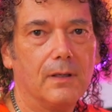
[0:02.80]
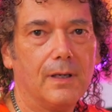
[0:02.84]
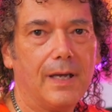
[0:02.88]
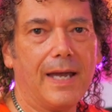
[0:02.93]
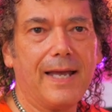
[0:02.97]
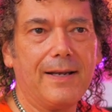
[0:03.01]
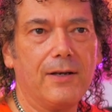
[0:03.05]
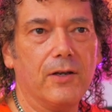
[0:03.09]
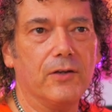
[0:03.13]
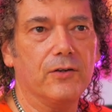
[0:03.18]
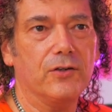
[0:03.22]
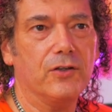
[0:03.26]

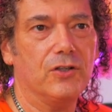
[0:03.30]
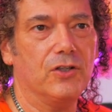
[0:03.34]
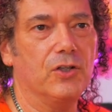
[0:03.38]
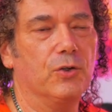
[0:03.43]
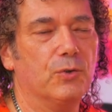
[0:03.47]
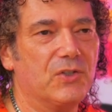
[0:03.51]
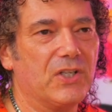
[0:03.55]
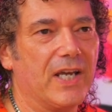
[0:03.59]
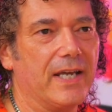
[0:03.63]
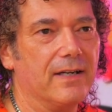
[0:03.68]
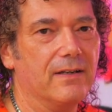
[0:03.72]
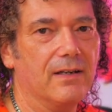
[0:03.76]
Alan, you
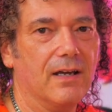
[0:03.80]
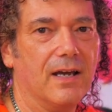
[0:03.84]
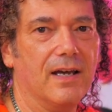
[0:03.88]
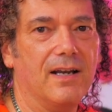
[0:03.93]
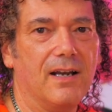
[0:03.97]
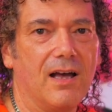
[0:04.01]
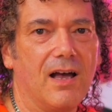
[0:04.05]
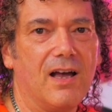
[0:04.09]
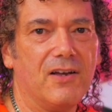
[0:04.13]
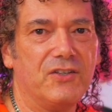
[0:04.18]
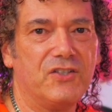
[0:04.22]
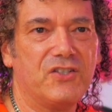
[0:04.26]
said, and
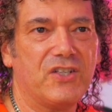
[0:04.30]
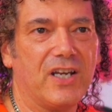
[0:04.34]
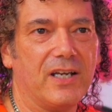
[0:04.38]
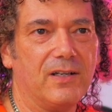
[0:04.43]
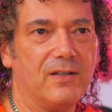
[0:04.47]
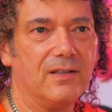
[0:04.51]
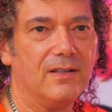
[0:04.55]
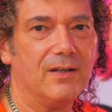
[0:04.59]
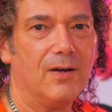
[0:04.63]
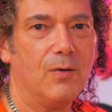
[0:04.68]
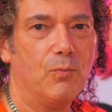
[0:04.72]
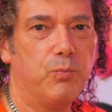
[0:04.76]
I
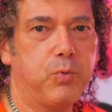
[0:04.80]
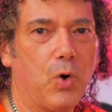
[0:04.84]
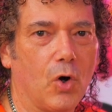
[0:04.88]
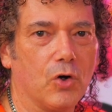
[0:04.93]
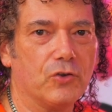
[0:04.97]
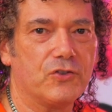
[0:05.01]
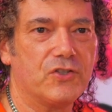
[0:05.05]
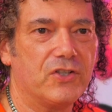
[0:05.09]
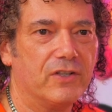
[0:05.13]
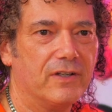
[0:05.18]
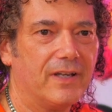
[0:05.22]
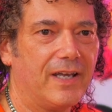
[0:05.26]
said,
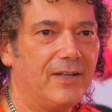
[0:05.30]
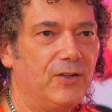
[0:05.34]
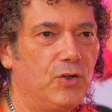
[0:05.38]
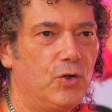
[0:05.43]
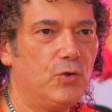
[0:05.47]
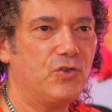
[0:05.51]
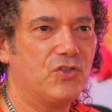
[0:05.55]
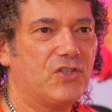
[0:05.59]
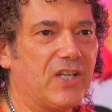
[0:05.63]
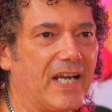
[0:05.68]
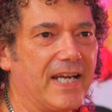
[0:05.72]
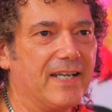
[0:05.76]
what? And you
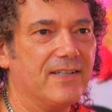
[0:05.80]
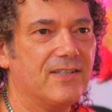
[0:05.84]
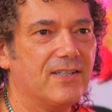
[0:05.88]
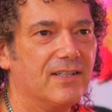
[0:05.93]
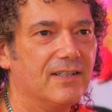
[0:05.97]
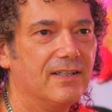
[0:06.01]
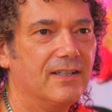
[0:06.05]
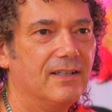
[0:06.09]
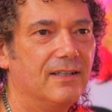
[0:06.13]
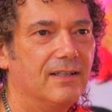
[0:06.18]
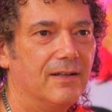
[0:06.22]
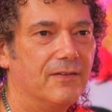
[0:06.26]
said,
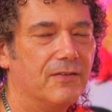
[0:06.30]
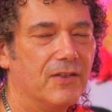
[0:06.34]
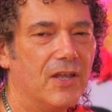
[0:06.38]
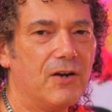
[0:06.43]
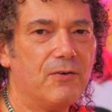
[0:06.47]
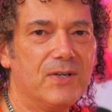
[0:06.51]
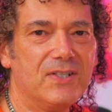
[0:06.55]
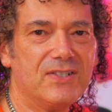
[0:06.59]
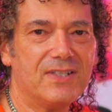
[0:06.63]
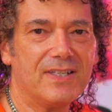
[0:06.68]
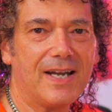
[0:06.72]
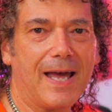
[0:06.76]
there
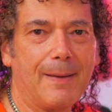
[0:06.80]
is an